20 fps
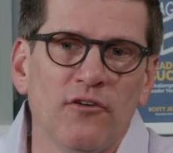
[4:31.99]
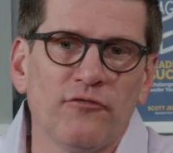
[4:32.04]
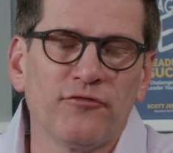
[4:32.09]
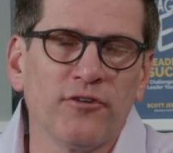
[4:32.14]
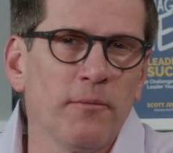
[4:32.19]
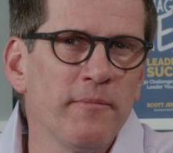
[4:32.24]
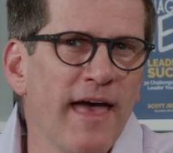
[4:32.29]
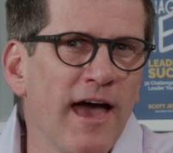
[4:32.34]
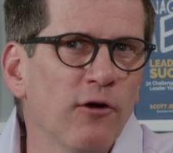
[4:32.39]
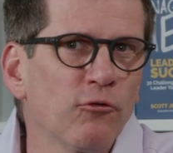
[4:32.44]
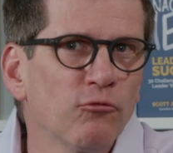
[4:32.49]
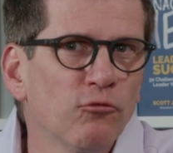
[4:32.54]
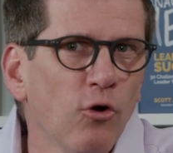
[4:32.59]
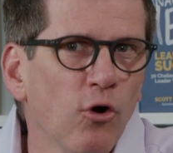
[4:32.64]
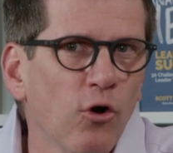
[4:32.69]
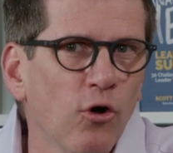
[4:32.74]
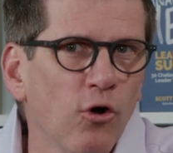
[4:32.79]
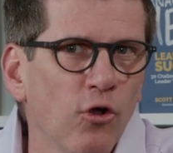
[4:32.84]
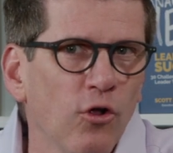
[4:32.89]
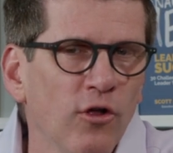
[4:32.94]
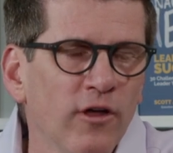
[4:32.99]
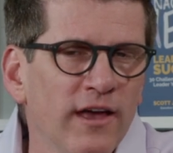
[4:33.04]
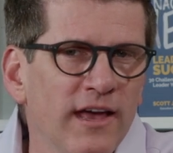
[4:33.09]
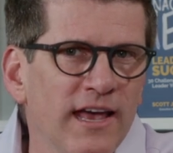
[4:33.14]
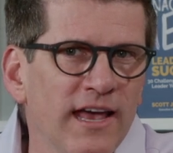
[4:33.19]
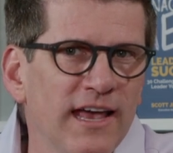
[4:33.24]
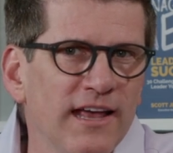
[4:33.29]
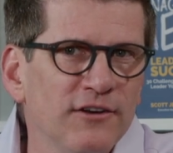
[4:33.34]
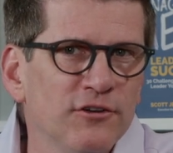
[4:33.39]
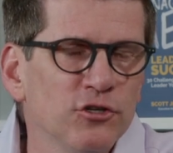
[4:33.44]
from that role
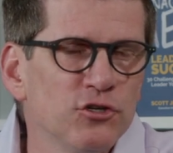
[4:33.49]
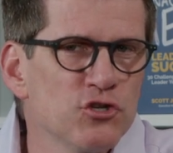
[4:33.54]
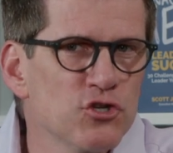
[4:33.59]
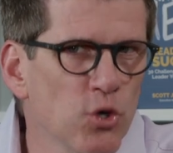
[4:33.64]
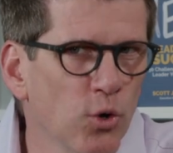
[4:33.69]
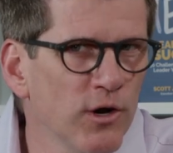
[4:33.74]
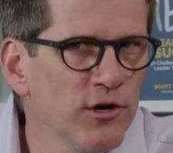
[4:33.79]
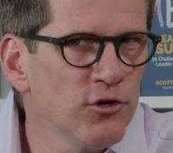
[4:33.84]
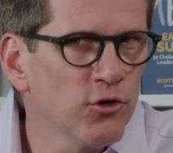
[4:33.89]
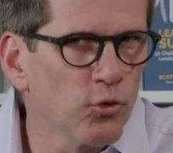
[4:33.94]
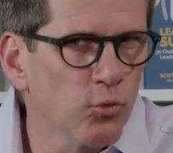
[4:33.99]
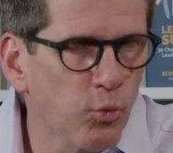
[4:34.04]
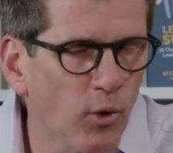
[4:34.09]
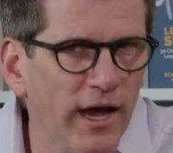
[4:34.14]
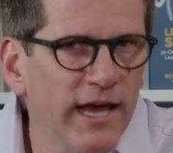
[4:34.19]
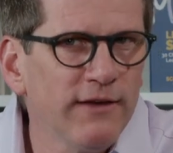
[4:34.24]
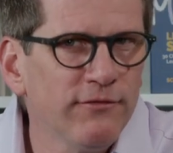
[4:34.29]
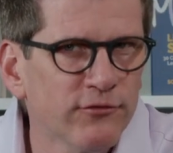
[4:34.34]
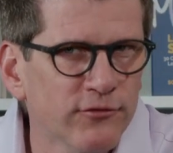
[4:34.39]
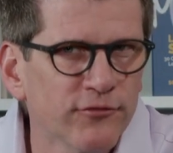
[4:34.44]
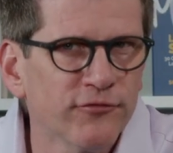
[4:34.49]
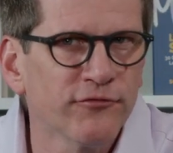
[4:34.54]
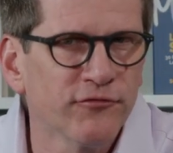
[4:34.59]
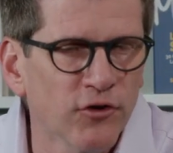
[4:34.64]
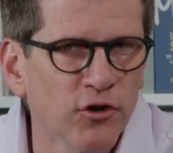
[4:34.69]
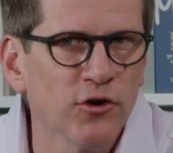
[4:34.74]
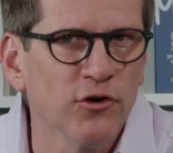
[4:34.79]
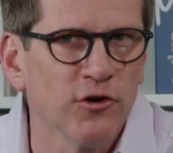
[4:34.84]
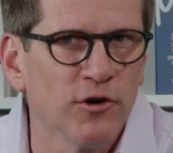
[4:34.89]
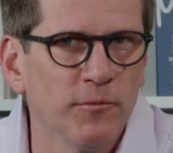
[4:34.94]
to join your wife's
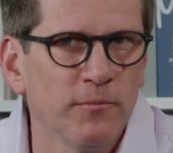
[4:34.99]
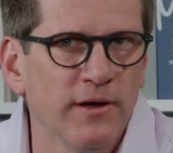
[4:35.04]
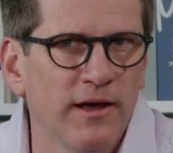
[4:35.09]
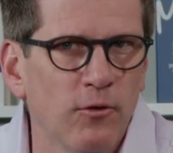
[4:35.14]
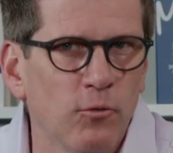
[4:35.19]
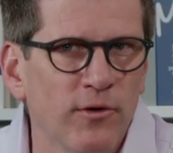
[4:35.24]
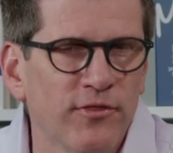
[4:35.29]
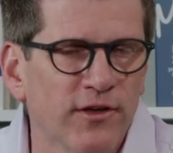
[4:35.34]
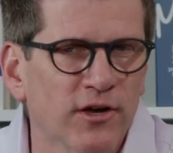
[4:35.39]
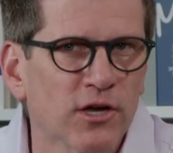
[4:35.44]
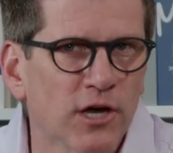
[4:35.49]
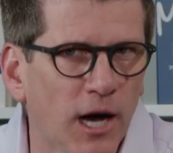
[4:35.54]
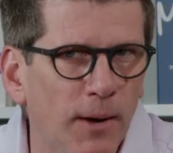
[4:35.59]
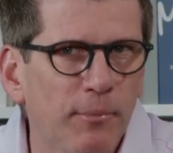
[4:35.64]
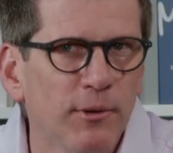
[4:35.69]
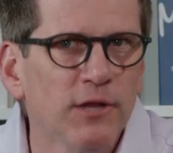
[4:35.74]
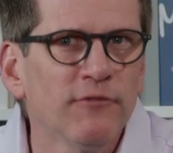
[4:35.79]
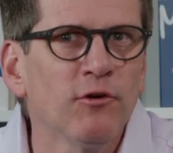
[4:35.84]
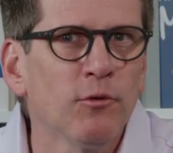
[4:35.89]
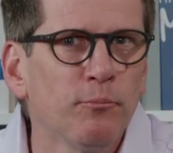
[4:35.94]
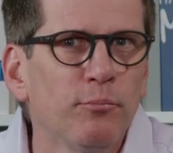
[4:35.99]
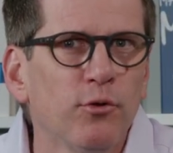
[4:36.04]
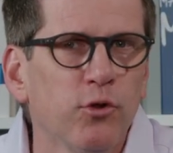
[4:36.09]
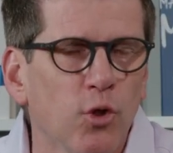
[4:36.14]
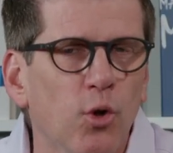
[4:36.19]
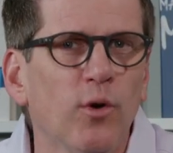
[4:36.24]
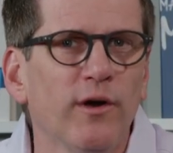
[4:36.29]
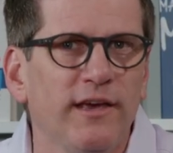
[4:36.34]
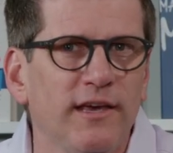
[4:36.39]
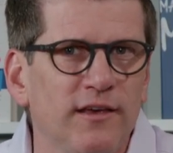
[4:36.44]
firm with a couple of
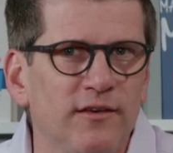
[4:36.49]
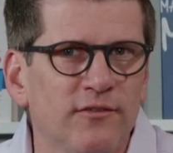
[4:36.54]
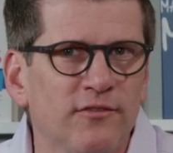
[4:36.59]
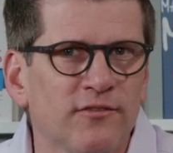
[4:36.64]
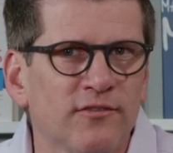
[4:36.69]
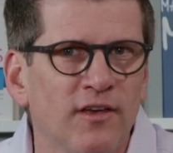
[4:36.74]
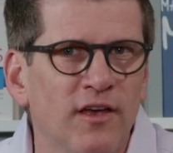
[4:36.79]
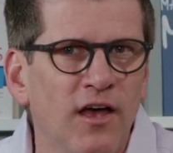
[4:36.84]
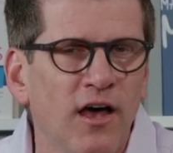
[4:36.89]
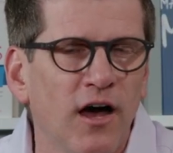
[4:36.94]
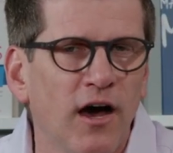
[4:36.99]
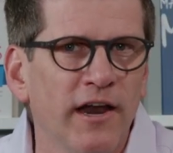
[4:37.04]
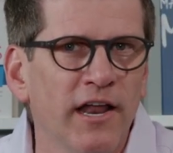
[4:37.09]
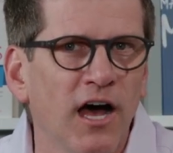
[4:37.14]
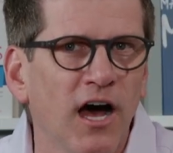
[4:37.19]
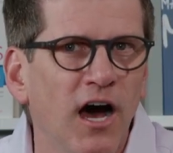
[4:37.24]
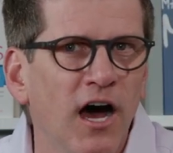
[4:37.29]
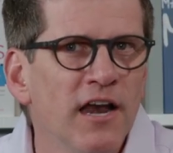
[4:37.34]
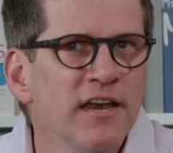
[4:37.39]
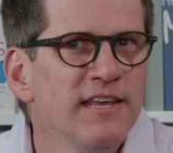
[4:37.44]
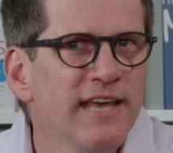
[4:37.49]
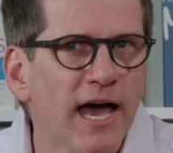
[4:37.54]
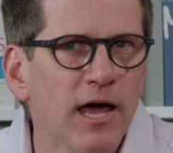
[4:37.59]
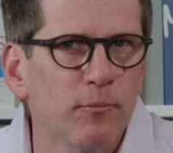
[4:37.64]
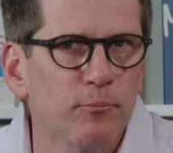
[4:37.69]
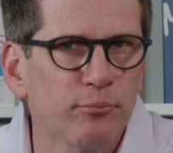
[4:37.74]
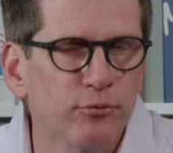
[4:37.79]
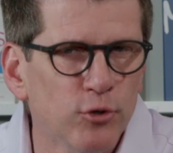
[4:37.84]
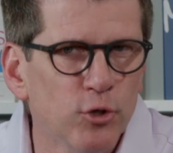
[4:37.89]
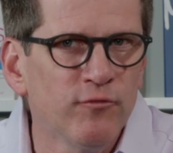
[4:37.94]
employees on an
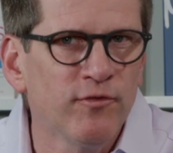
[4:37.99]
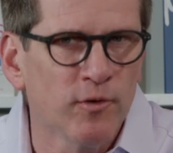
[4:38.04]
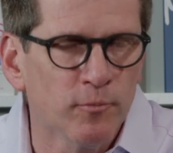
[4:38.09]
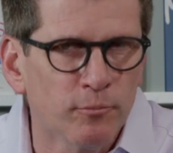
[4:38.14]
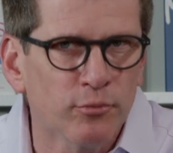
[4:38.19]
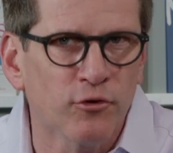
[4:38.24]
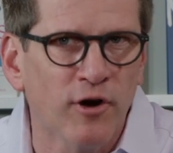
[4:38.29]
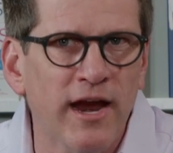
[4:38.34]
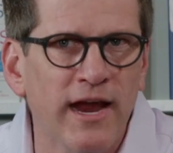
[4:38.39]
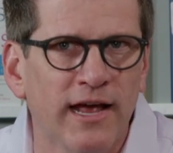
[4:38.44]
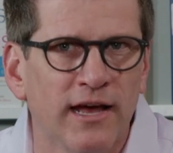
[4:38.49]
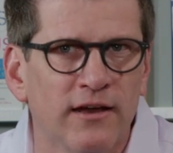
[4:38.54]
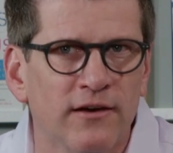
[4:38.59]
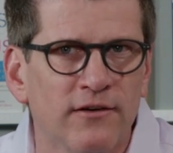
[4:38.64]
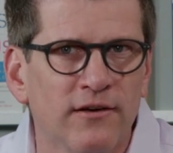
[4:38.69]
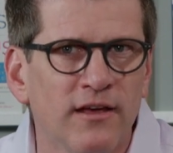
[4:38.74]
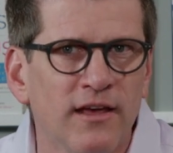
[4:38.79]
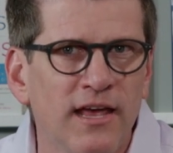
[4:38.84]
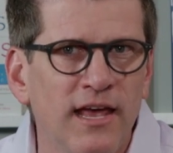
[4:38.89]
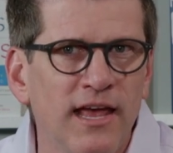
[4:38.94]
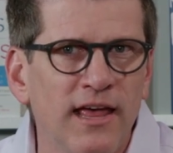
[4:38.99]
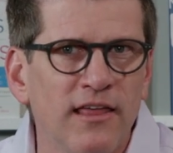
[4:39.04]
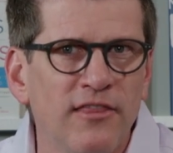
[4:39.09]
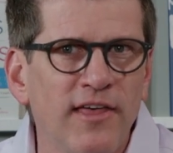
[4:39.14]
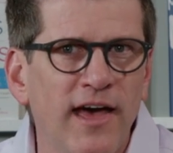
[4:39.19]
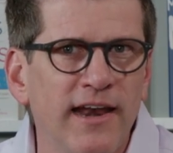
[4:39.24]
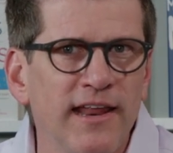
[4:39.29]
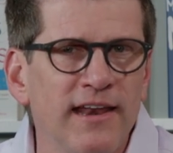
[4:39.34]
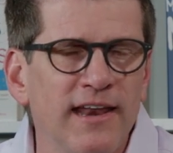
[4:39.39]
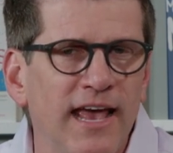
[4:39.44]
unyet proven brand
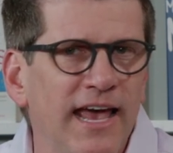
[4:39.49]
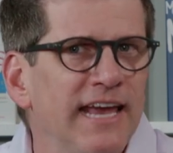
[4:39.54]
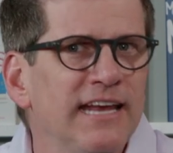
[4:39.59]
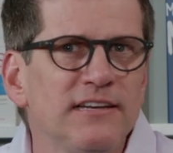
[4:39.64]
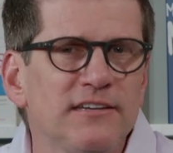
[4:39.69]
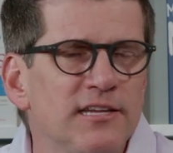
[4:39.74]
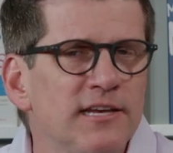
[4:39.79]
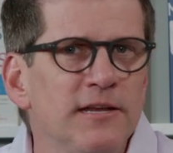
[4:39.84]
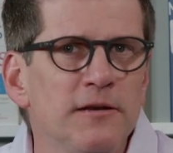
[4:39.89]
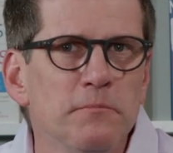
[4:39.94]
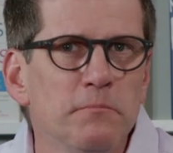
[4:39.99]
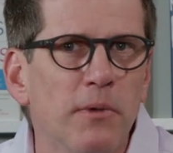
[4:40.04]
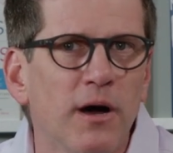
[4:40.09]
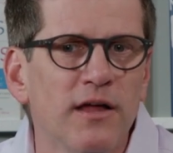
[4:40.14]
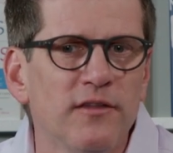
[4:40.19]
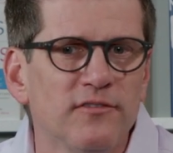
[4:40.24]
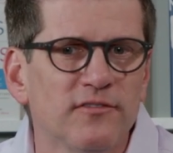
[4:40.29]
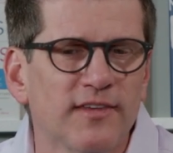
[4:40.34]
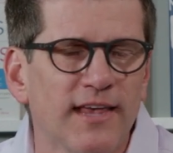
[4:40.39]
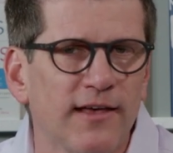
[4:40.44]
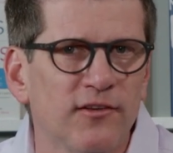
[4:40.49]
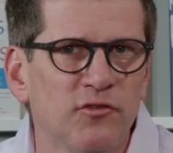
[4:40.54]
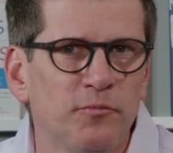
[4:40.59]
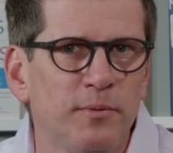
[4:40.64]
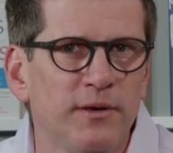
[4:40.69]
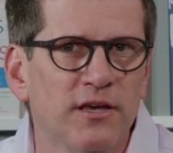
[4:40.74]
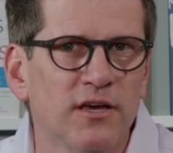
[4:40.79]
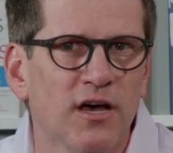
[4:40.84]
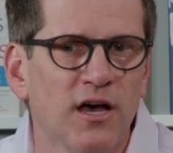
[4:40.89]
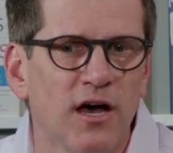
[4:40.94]
that in 18 months has
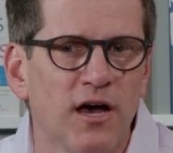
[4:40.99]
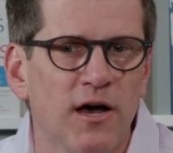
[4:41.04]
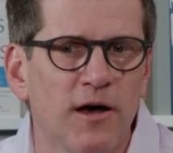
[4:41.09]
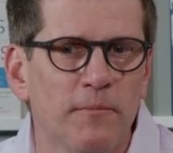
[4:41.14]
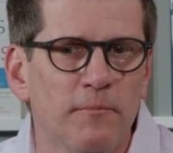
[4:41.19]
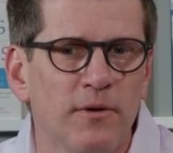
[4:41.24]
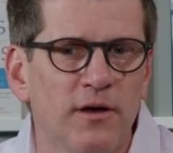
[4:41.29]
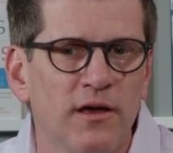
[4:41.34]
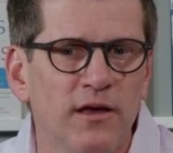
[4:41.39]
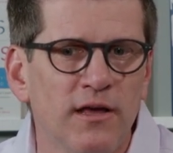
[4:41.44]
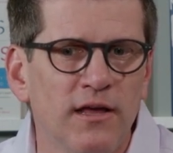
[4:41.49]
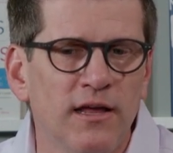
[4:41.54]
become